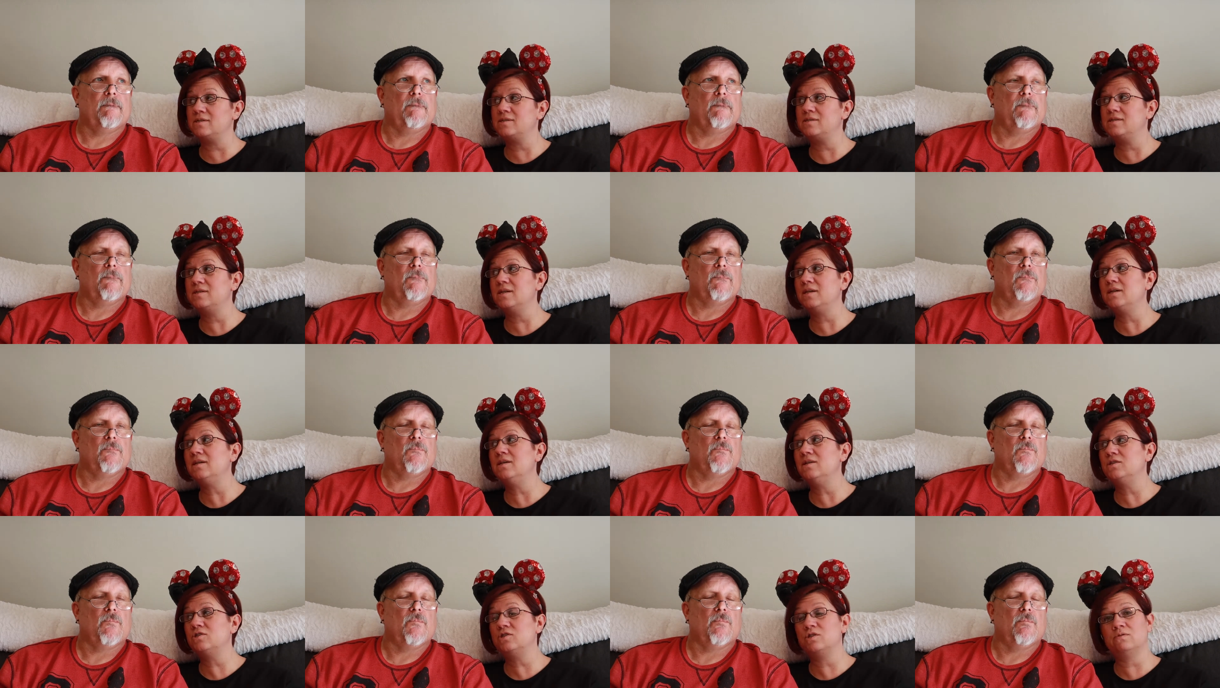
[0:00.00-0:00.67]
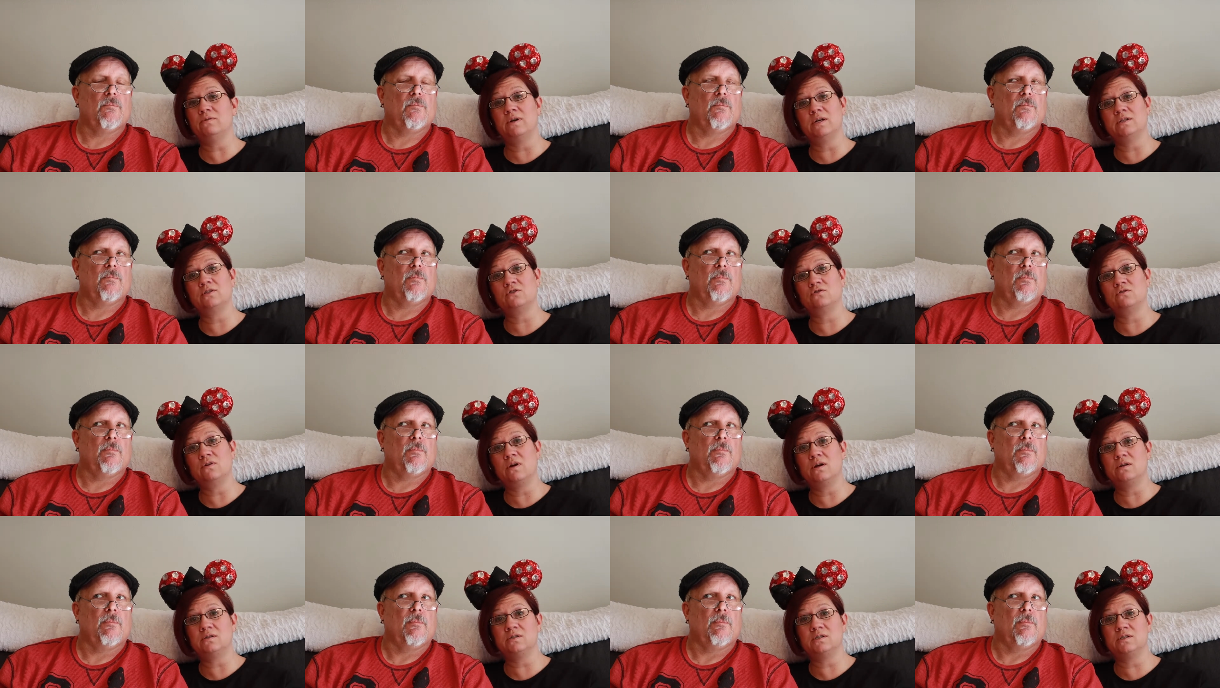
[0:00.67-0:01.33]
Speaker 1: signature
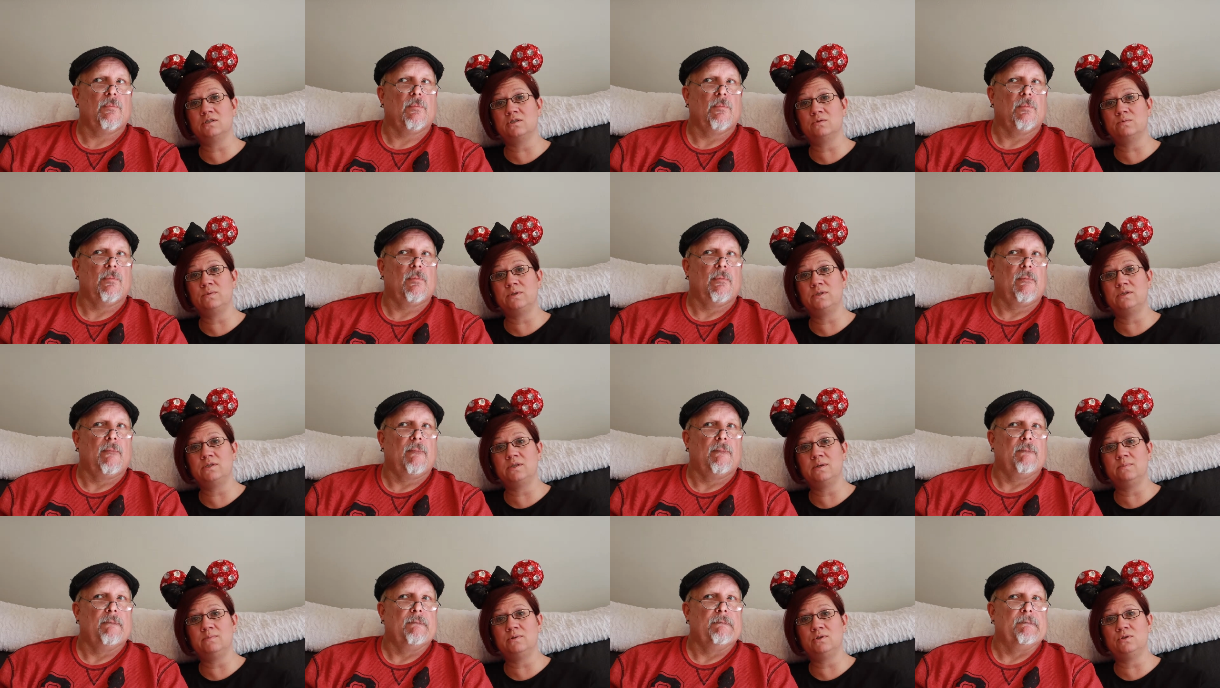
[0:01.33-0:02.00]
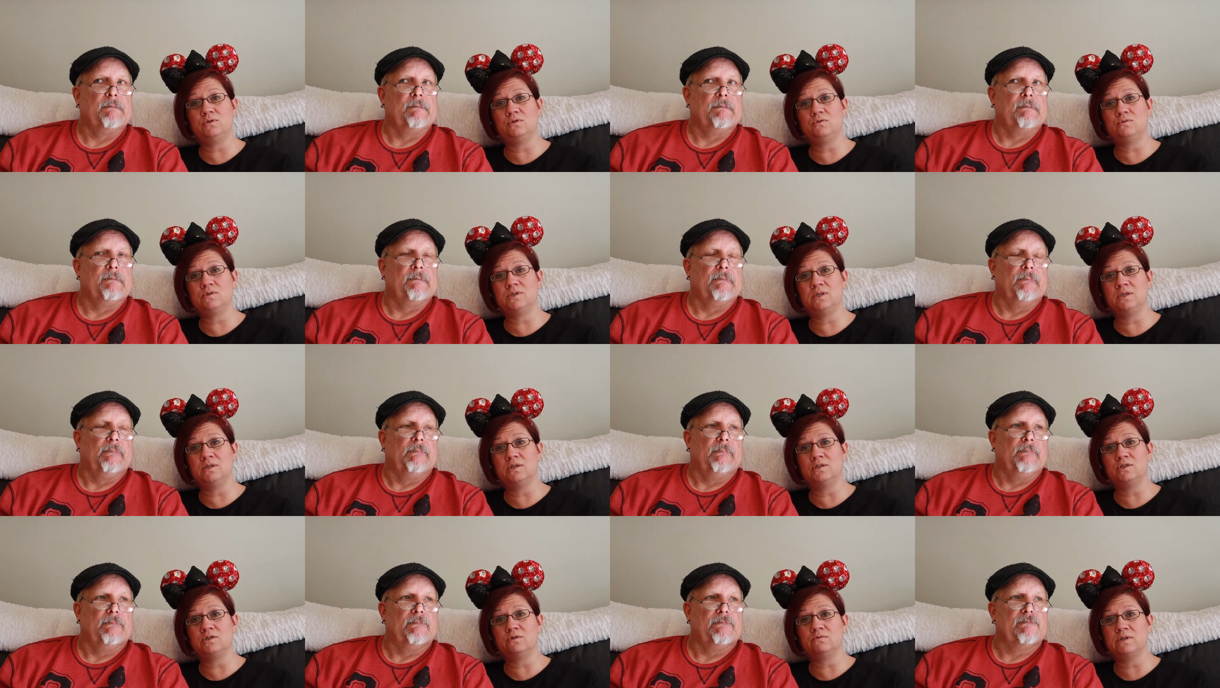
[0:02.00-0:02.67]
restaurant? Since we seem to do
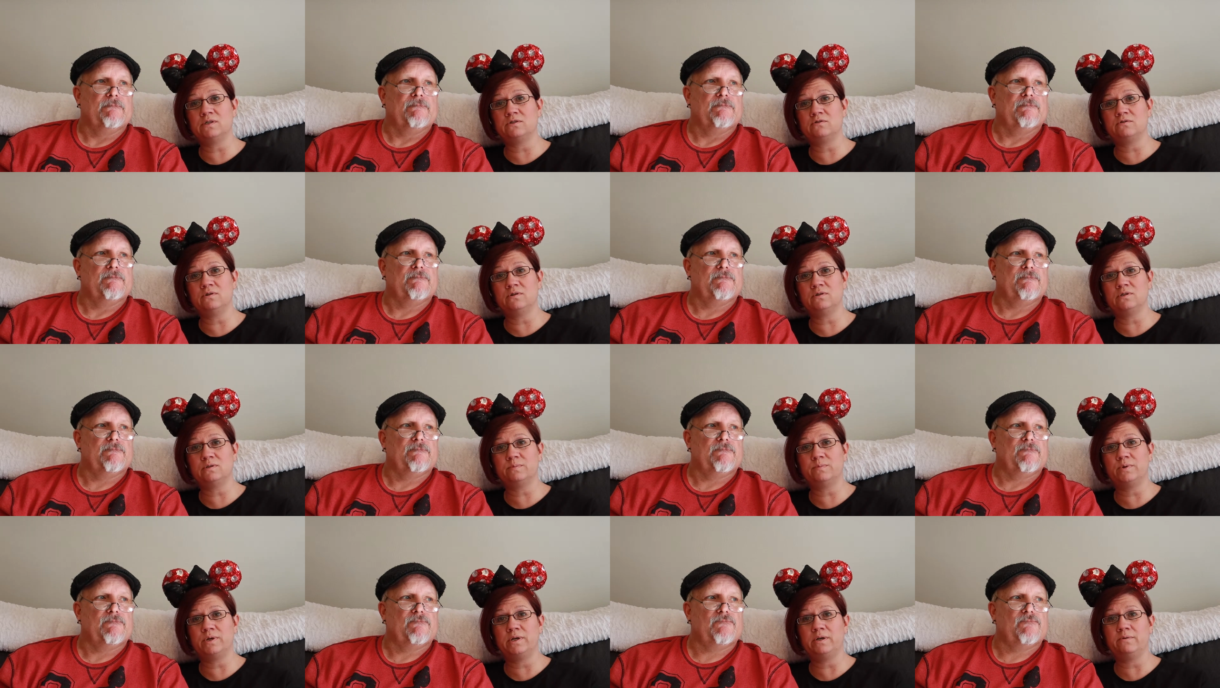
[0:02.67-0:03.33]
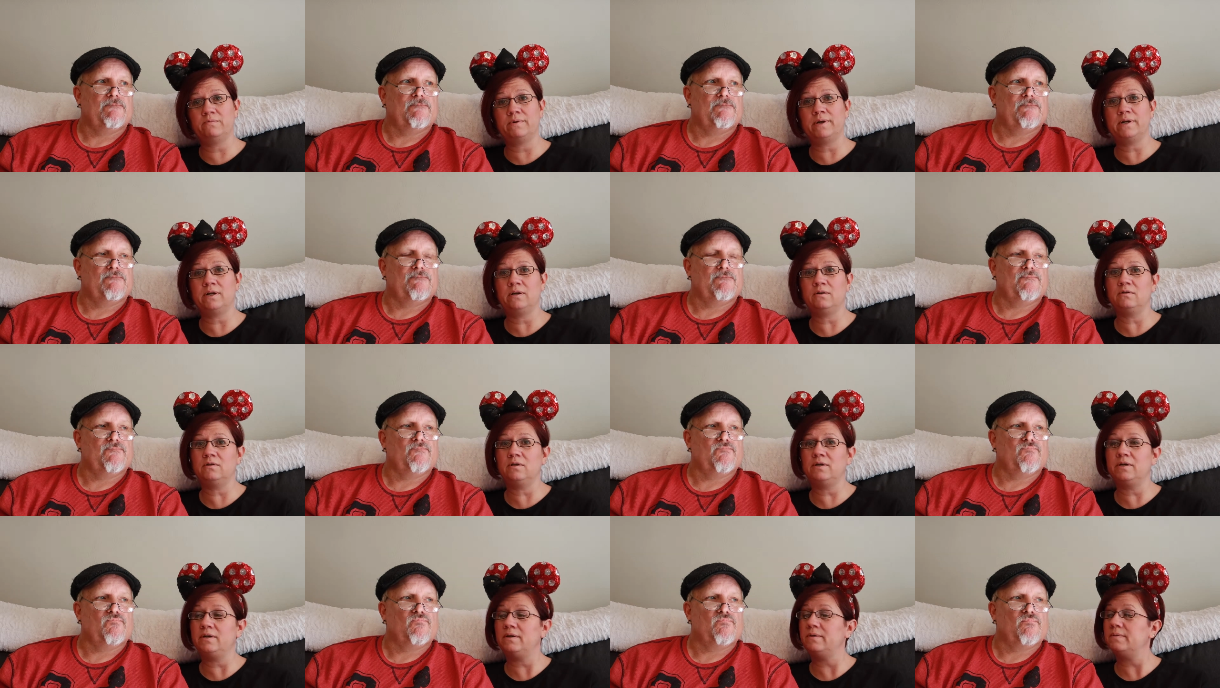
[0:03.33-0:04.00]
signature restaurants pretty
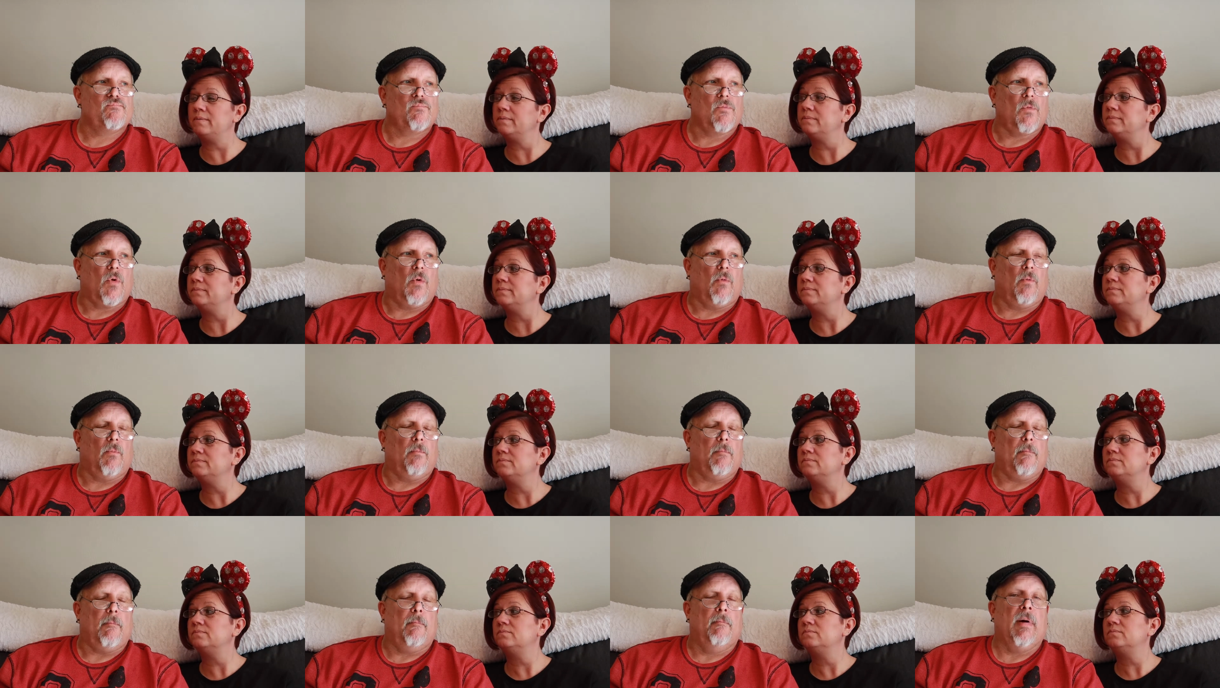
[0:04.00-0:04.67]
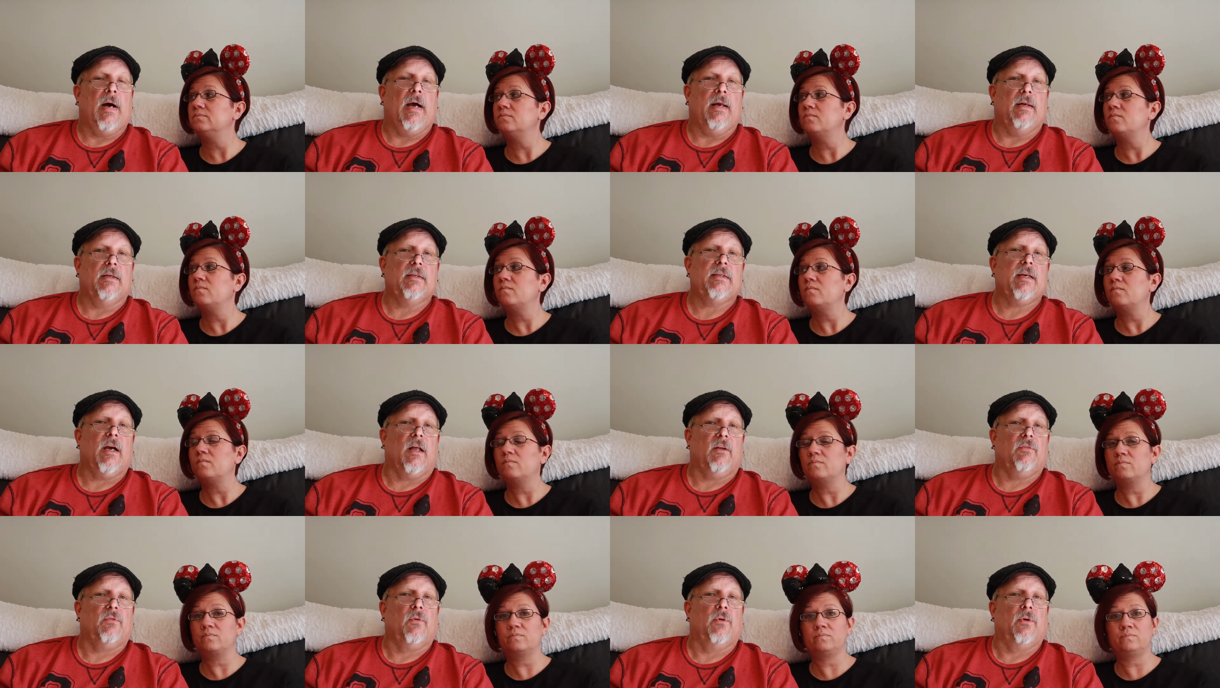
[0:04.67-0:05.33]
Speaker 2: regularly. Mine's
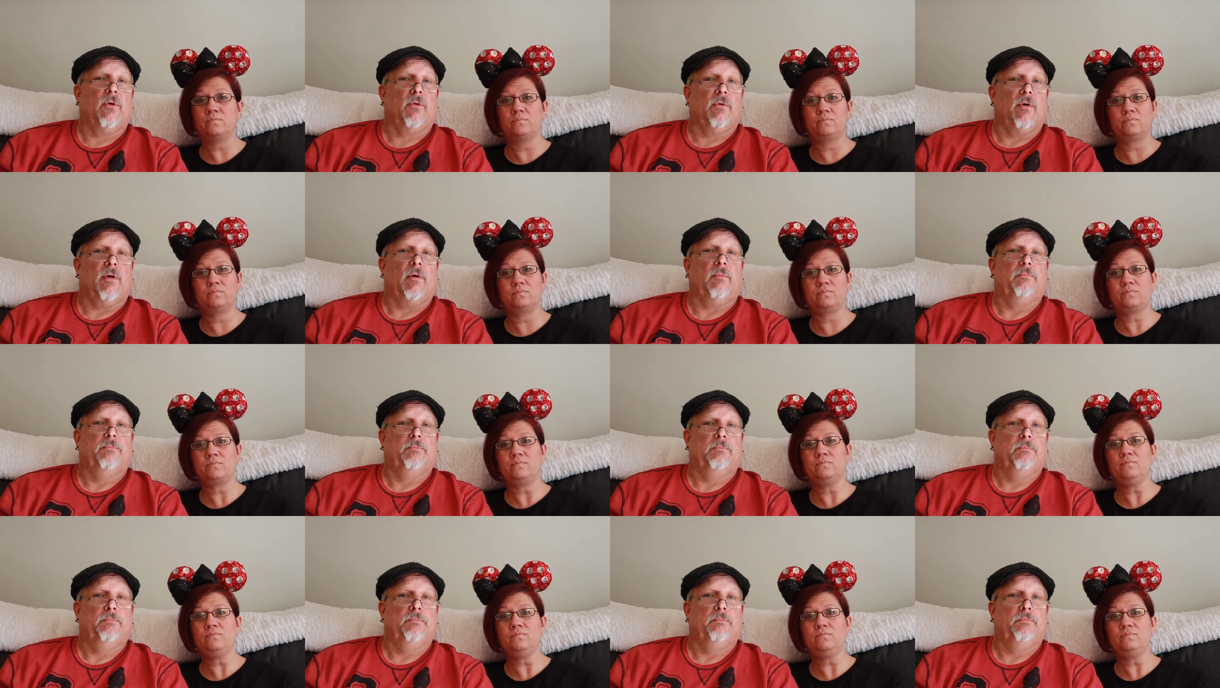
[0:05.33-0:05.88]
California Grill